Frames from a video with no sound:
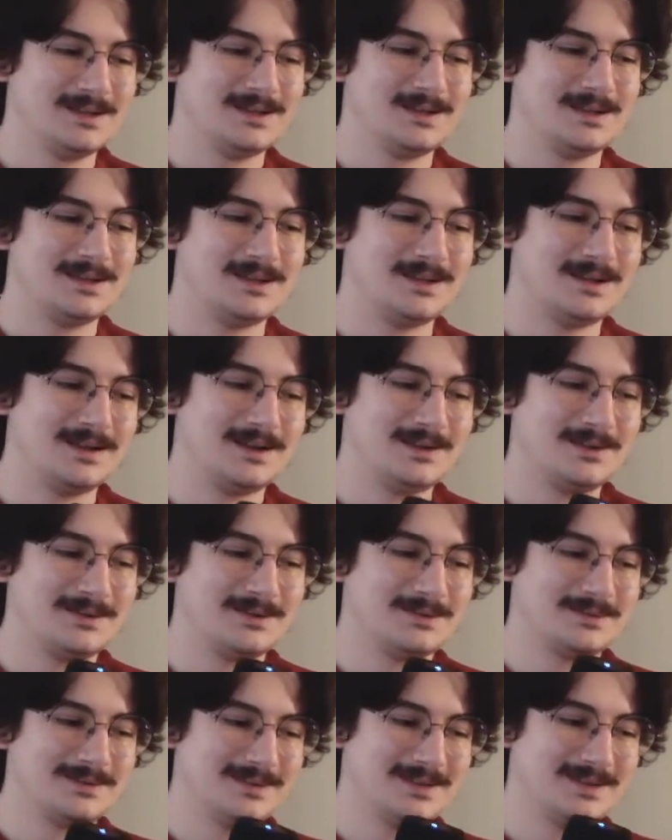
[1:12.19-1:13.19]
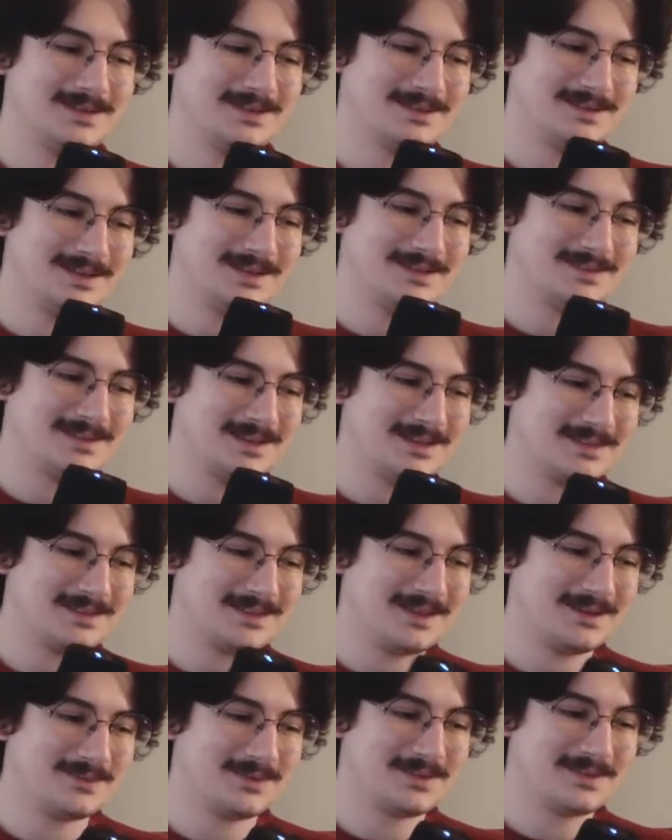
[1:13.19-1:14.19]
Now, I take
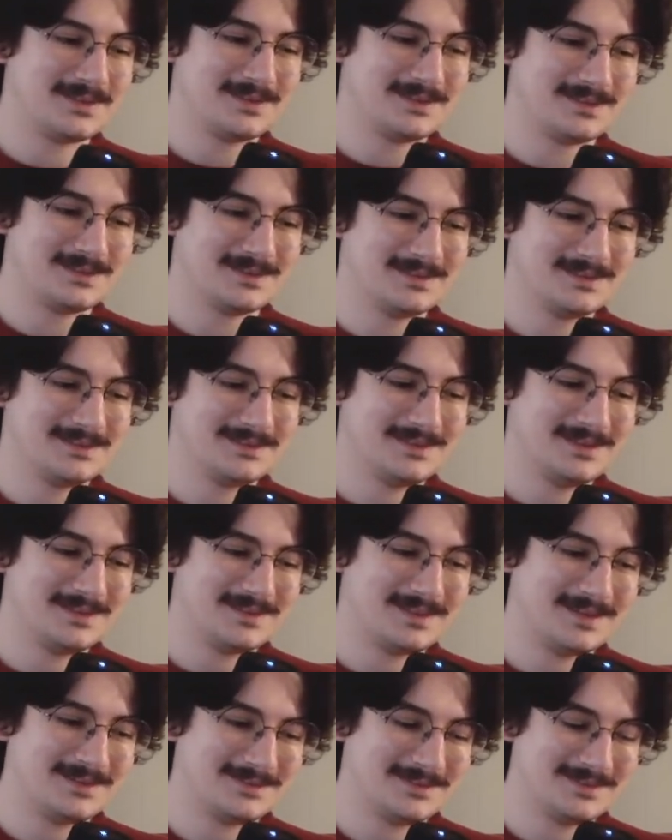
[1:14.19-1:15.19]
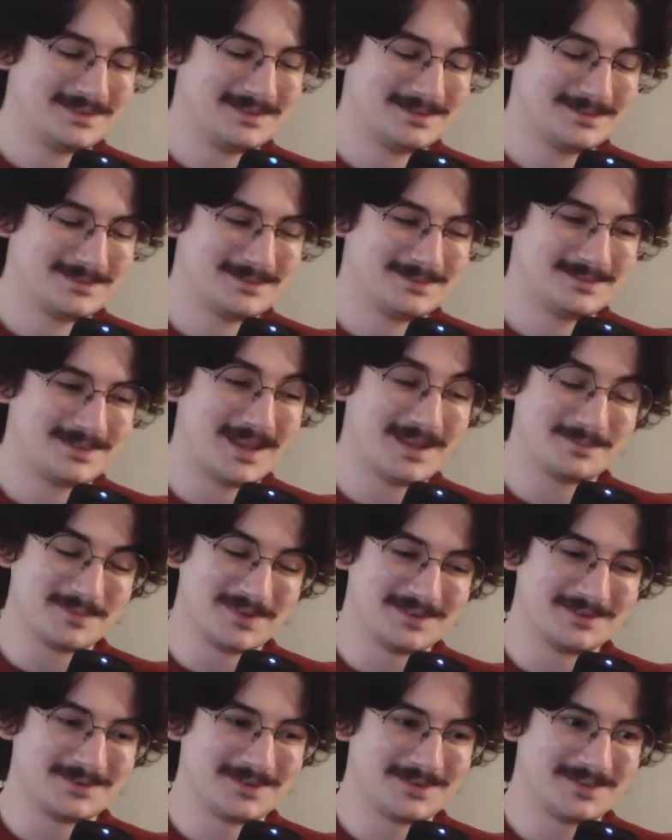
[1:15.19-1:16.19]
that
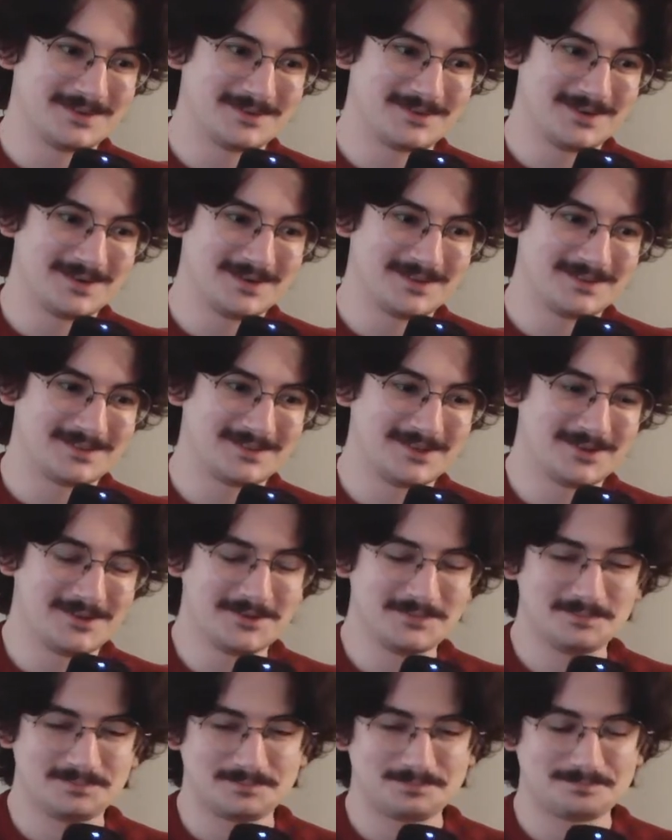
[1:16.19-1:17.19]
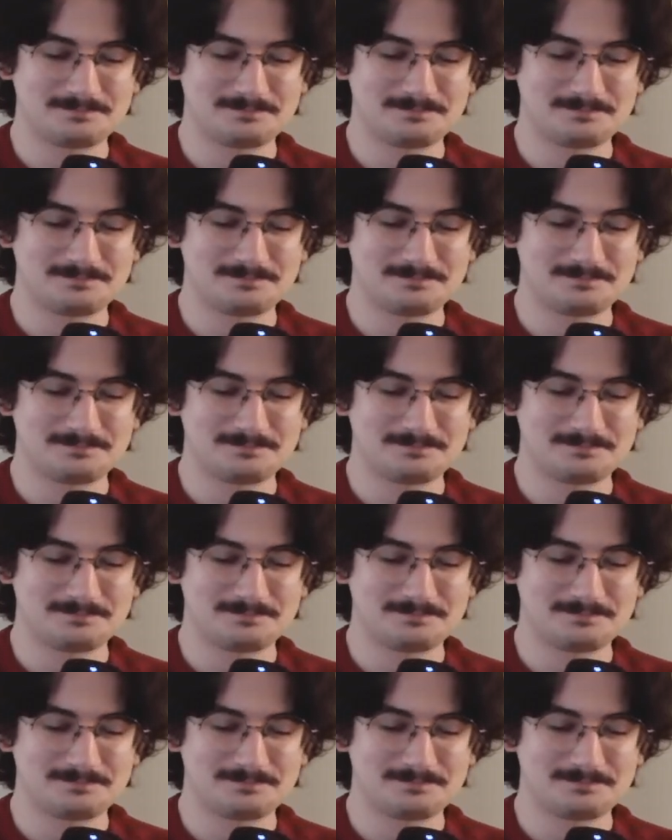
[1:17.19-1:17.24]
statement with a grain of salt.